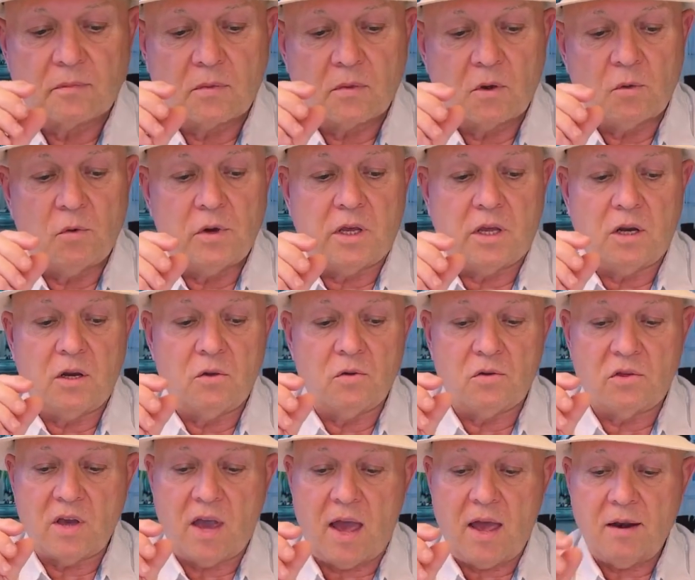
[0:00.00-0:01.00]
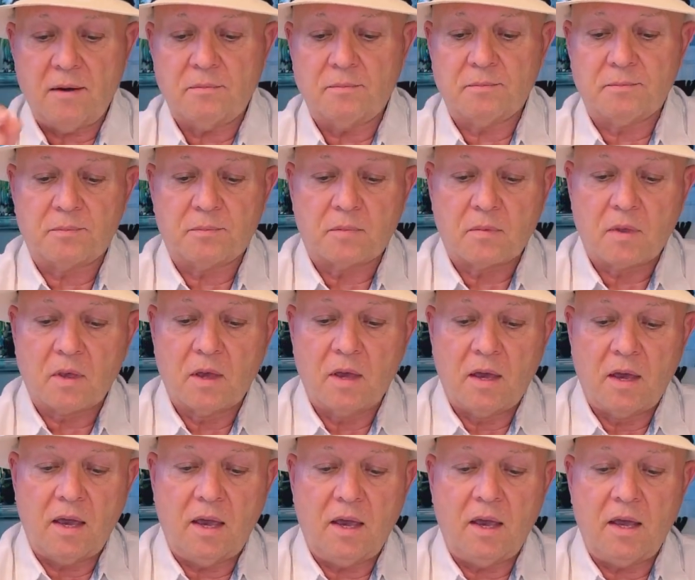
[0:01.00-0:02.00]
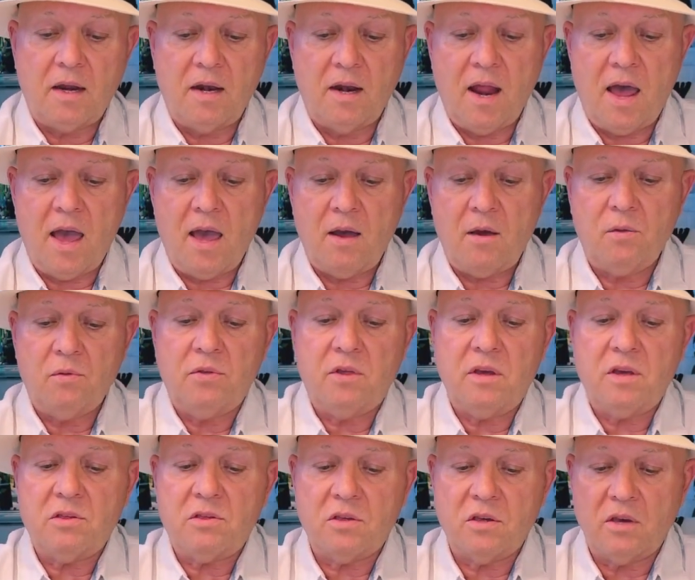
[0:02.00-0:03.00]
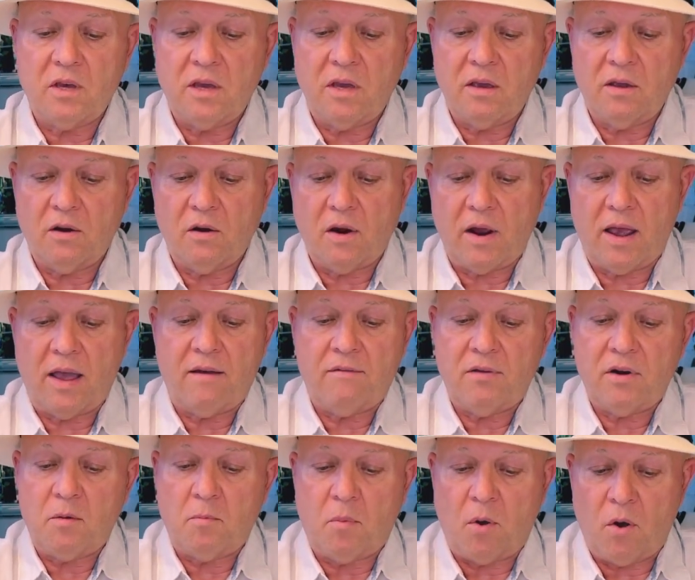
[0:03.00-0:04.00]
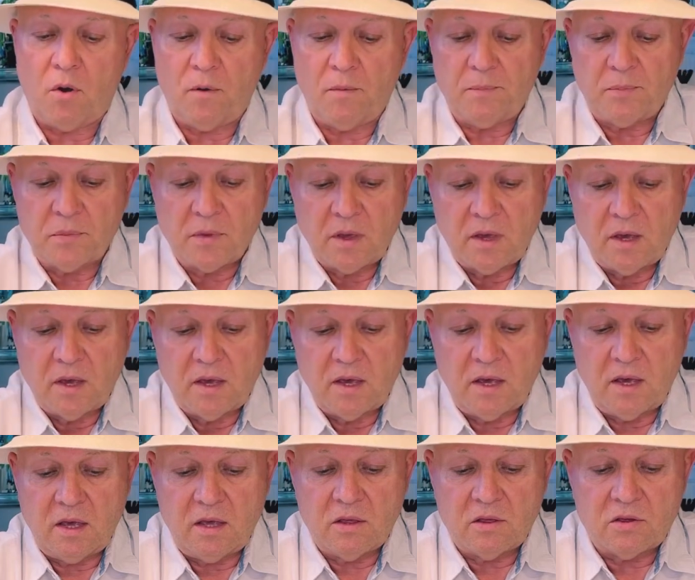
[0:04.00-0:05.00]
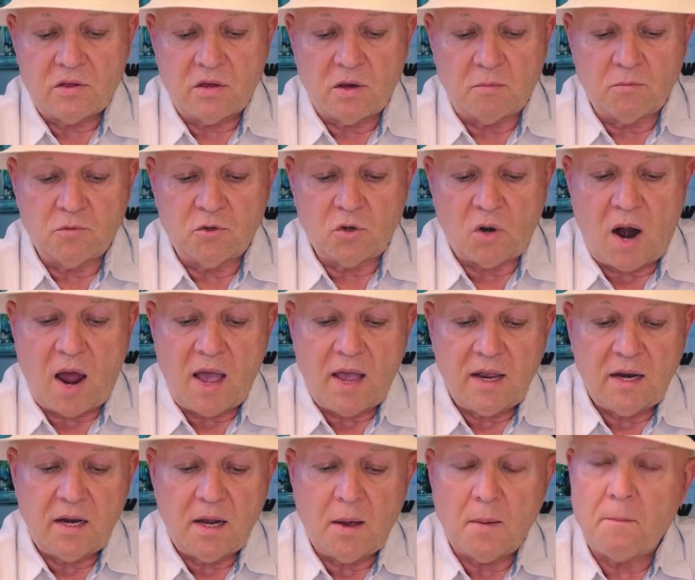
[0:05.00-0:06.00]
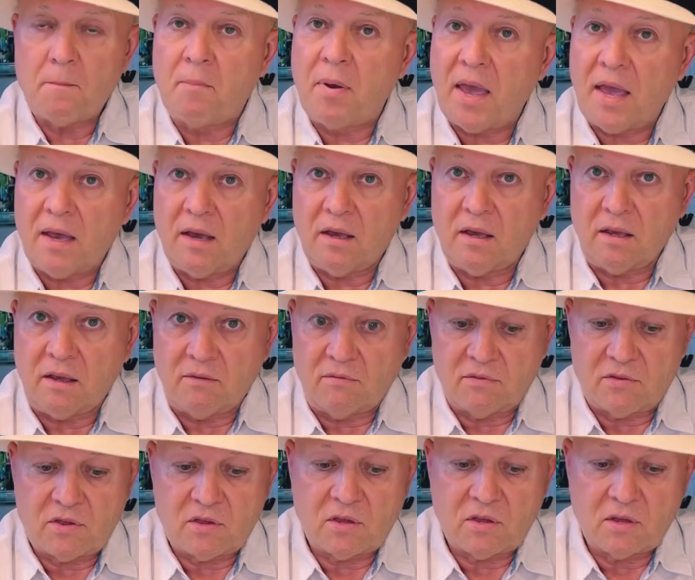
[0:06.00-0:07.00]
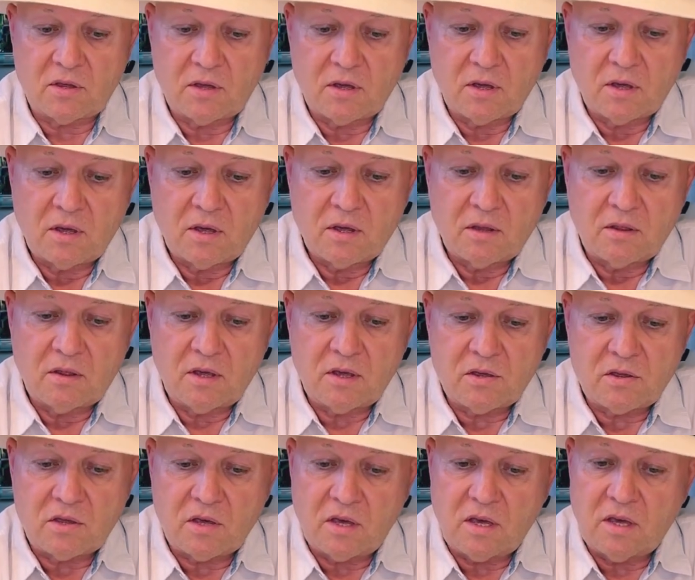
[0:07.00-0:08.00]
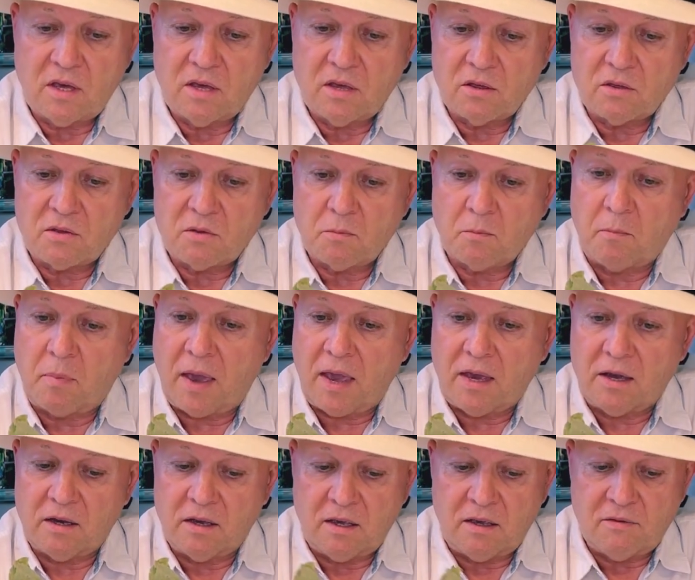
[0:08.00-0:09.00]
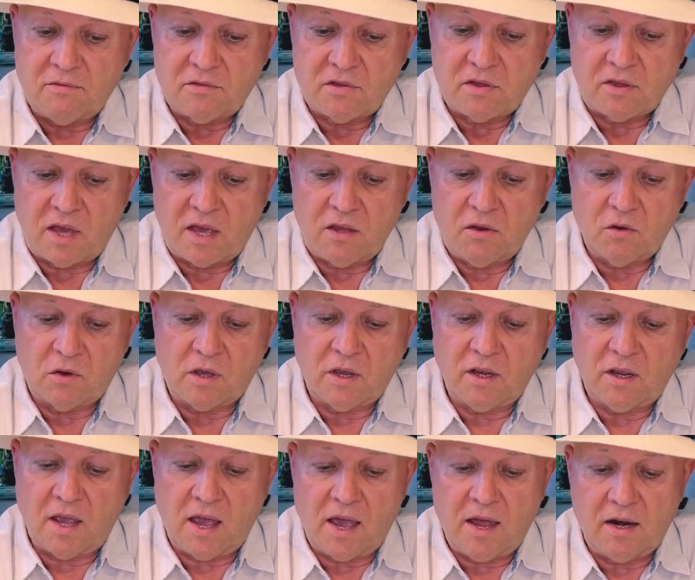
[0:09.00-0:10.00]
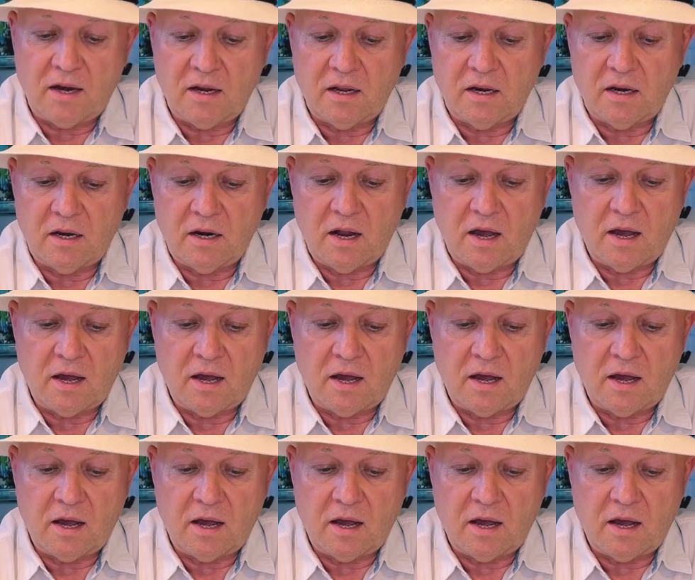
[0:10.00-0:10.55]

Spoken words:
We can use that. And now this here I have in a bowl is some dried bay leaves. This is bay leaves that you can get in